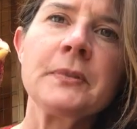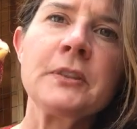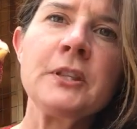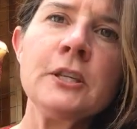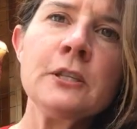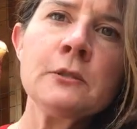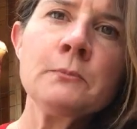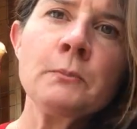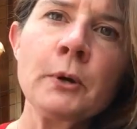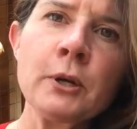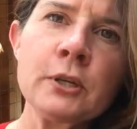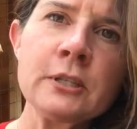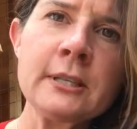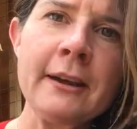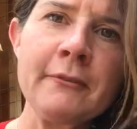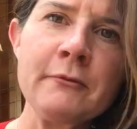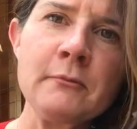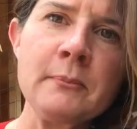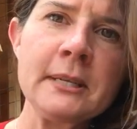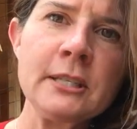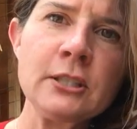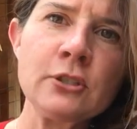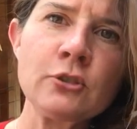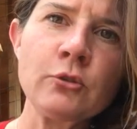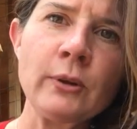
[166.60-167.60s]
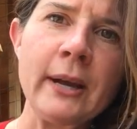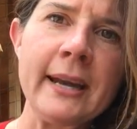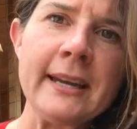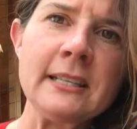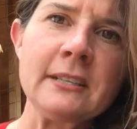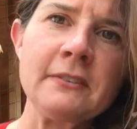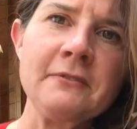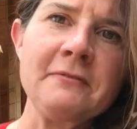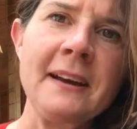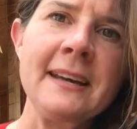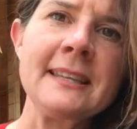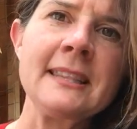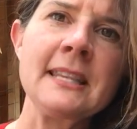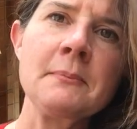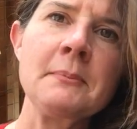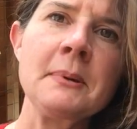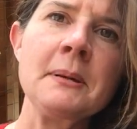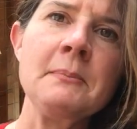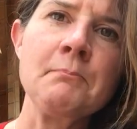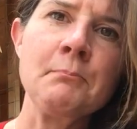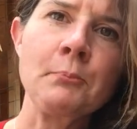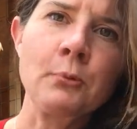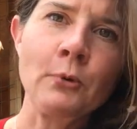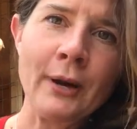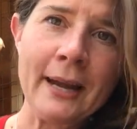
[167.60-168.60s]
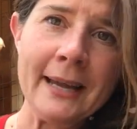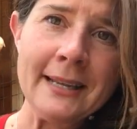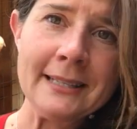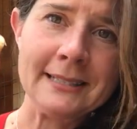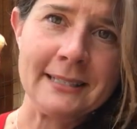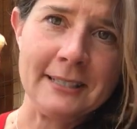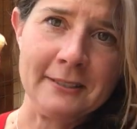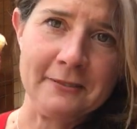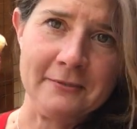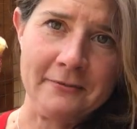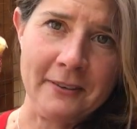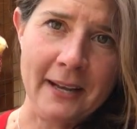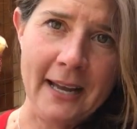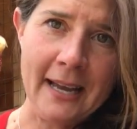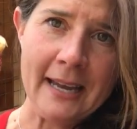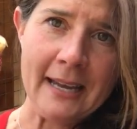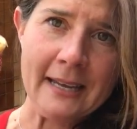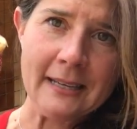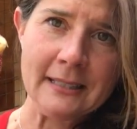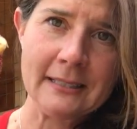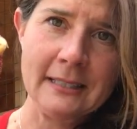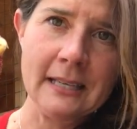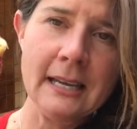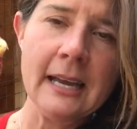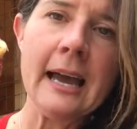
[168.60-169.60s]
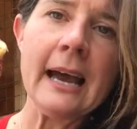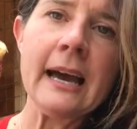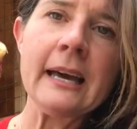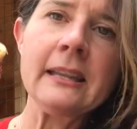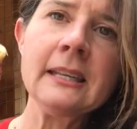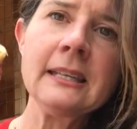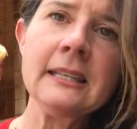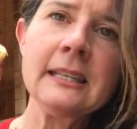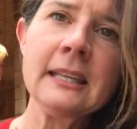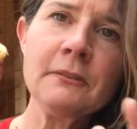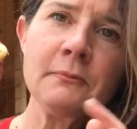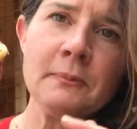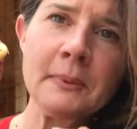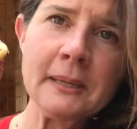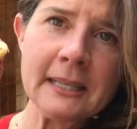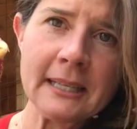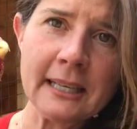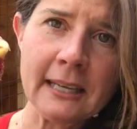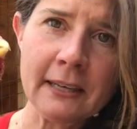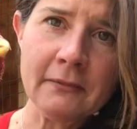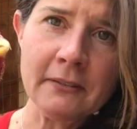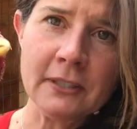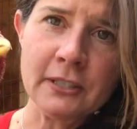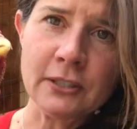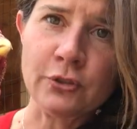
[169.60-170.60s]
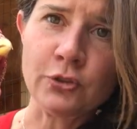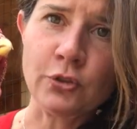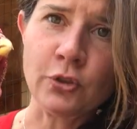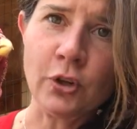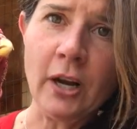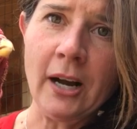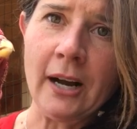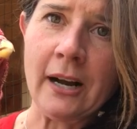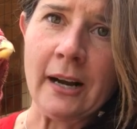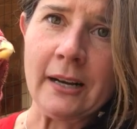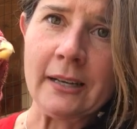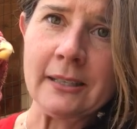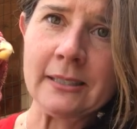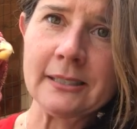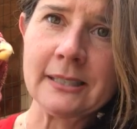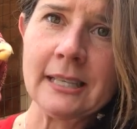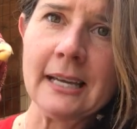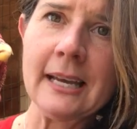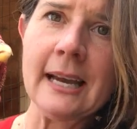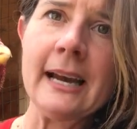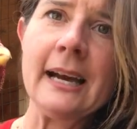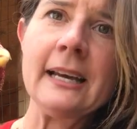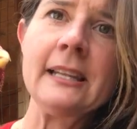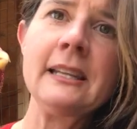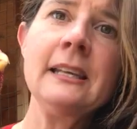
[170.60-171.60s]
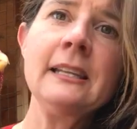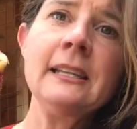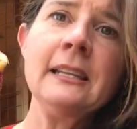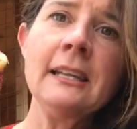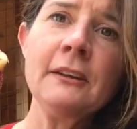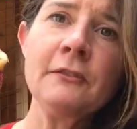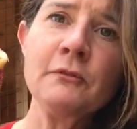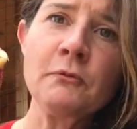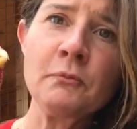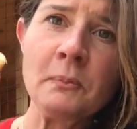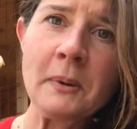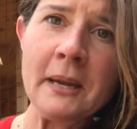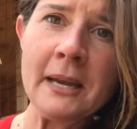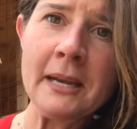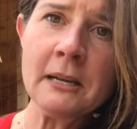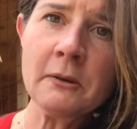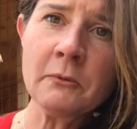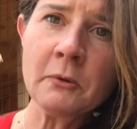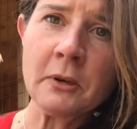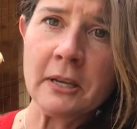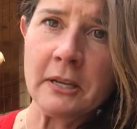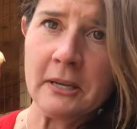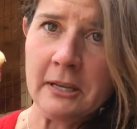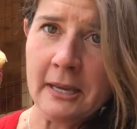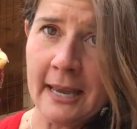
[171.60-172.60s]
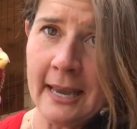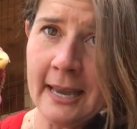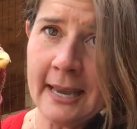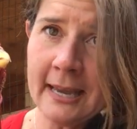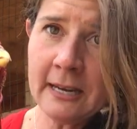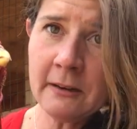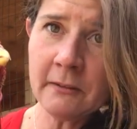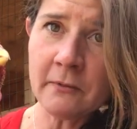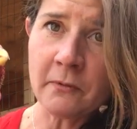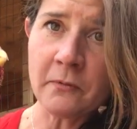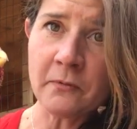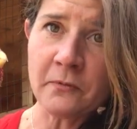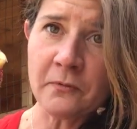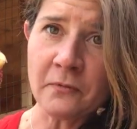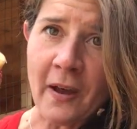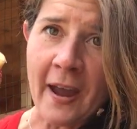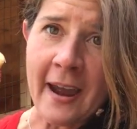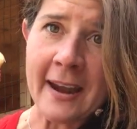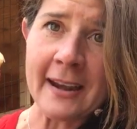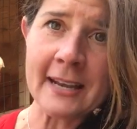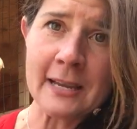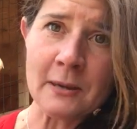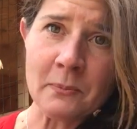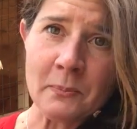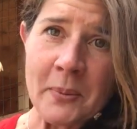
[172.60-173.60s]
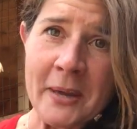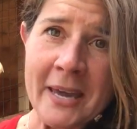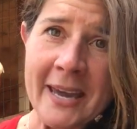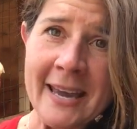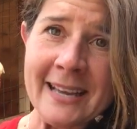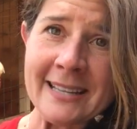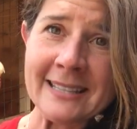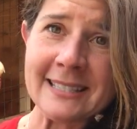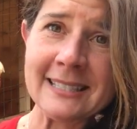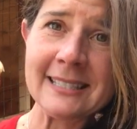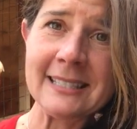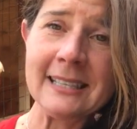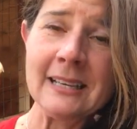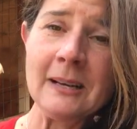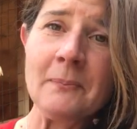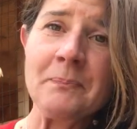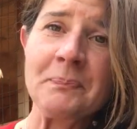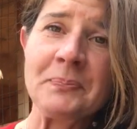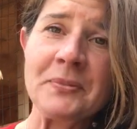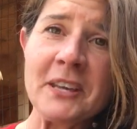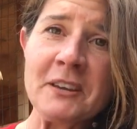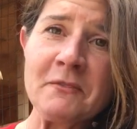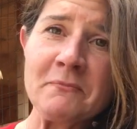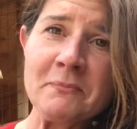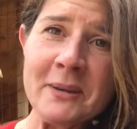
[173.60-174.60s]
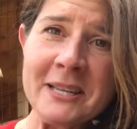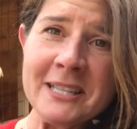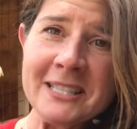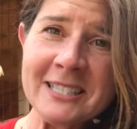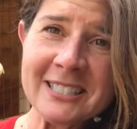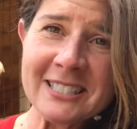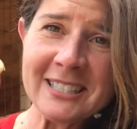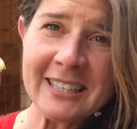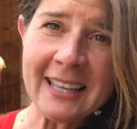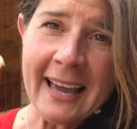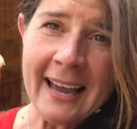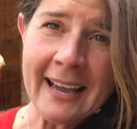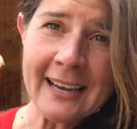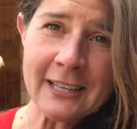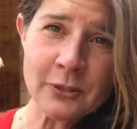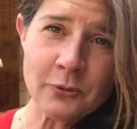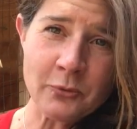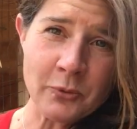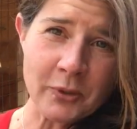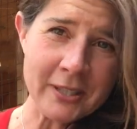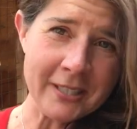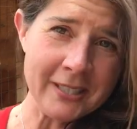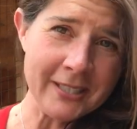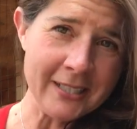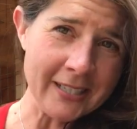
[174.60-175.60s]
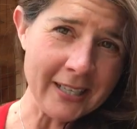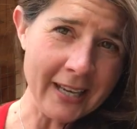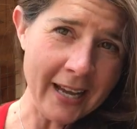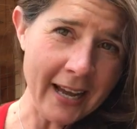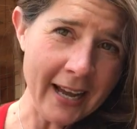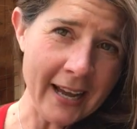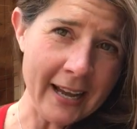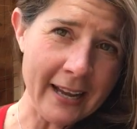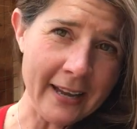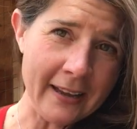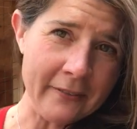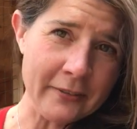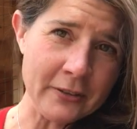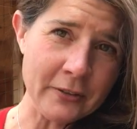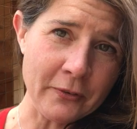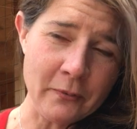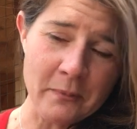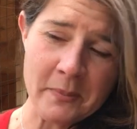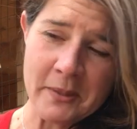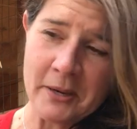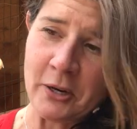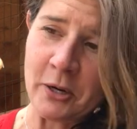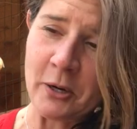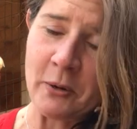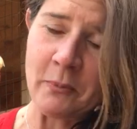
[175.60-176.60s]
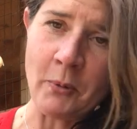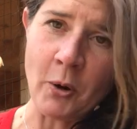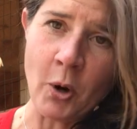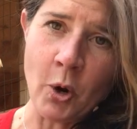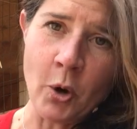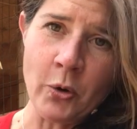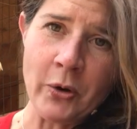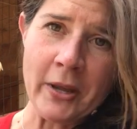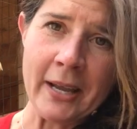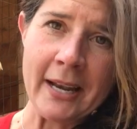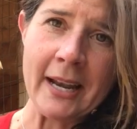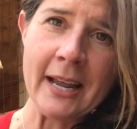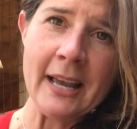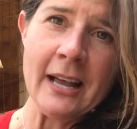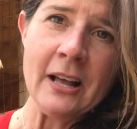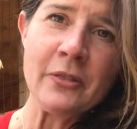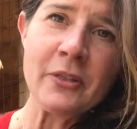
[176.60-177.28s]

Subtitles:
These birds haven't been trained to fight, they've been bred to fight. And then they've been given drugs, and then they've been in fighting pits. They've been slashed with knives from their opponent.